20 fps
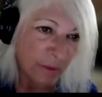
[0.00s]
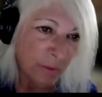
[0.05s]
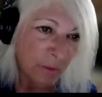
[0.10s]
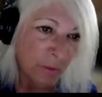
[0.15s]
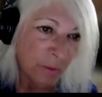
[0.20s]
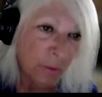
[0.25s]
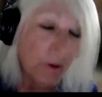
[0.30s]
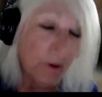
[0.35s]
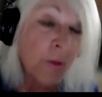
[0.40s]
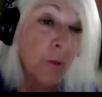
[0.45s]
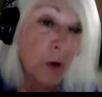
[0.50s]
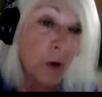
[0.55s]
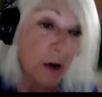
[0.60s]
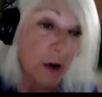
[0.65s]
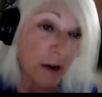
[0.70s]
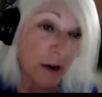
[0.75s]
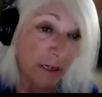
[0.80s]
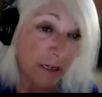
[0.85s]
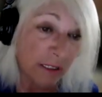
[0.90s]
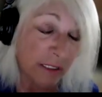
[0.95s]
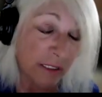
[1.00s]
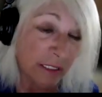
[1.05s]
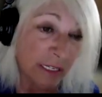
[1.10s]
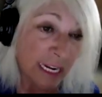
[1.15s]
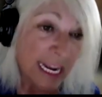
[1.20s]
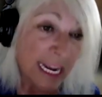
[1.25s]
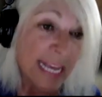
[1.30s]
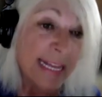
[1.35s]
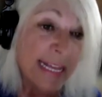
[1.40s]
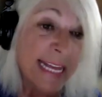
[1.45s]
with words,
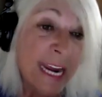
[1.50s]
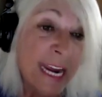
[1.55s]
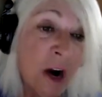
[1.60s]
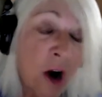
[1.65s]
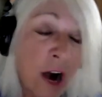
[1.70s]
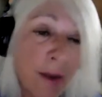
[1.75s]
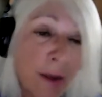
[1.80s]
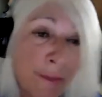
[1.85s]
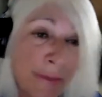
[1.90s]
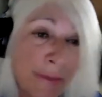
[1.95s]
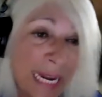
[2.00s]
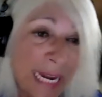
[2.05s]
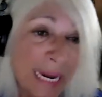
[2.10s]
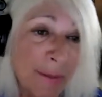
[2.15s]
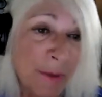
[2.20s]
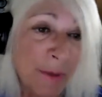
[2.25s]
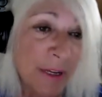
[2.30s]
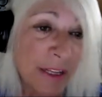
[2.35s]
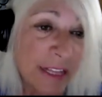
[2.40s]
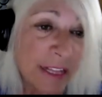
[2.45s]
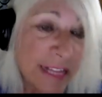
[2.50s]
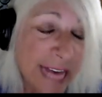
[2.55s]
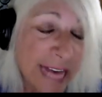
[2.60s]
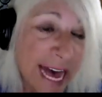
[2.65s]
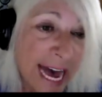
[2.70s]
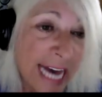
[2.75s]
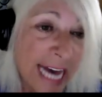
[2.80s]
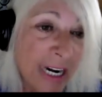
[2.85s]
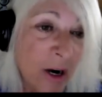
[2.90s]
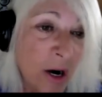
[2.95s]
there are people
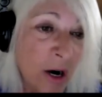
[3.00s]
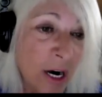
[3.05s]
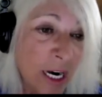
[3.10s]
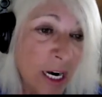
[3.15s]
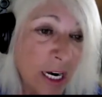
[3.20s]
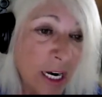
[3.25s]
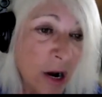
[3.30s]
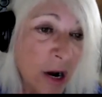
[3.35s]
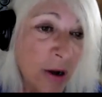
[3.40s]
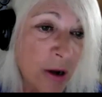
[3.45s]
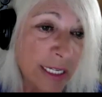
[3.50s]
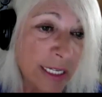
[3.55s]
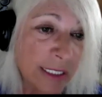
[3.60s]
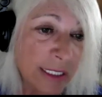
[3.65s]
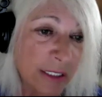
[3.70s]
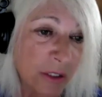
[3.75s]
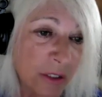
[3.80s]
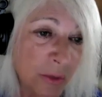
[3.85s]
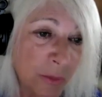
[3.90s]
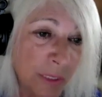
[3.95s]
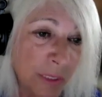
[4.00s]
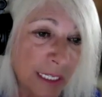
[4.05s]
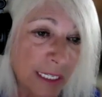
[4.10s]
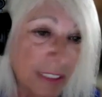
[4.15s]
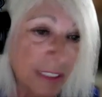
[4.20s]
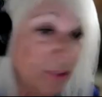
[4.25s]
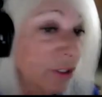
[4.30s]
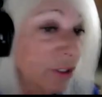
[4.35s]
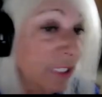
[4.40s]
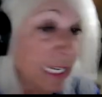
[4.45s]
that are going to be
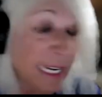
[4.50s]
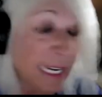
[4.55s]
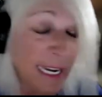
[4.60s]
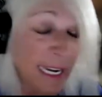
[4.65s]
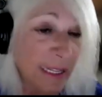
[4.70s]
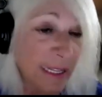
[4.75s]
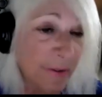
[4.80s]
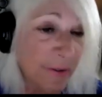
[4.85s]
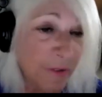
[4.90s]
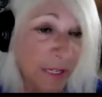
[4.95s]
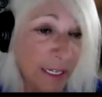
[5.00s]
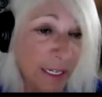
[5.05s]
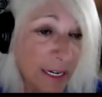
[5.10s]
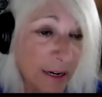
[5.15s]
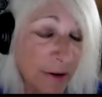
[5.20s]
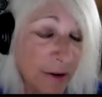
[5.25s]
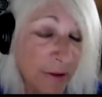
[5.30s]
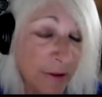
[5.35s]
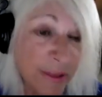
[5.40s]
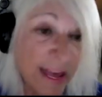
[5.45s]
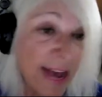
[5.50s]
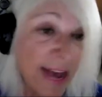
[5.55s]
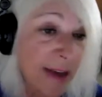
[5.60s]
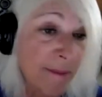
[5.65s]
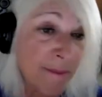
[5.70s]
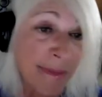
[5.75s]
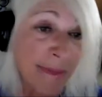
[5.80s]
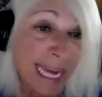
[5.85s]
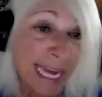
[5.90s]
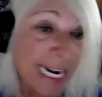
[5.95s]
looking at the video that
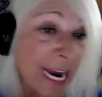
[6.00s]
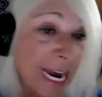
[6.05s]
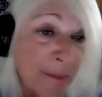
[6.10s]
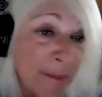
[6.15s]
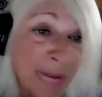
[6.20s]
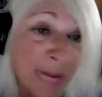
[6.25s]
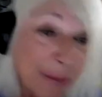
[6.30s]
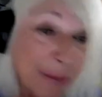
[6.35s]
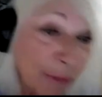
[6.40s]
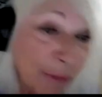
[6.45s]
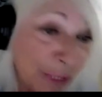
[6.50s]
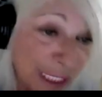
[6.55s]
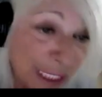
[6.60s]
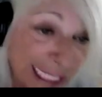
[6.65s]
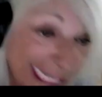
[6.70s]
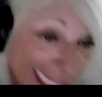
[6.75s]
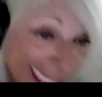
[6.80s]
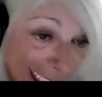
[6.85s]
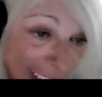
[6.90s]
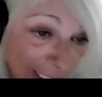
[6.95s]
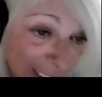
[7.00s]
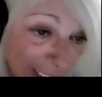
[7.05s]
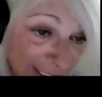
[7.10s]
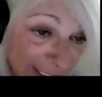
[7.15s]
may not be able to hear.